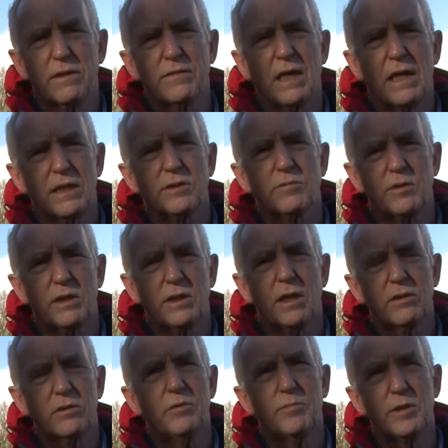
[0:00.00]
of that is with
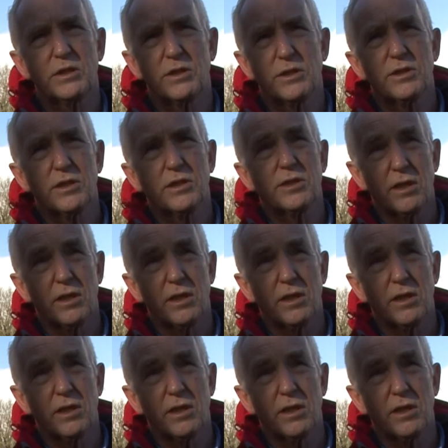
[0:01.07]
local businesses,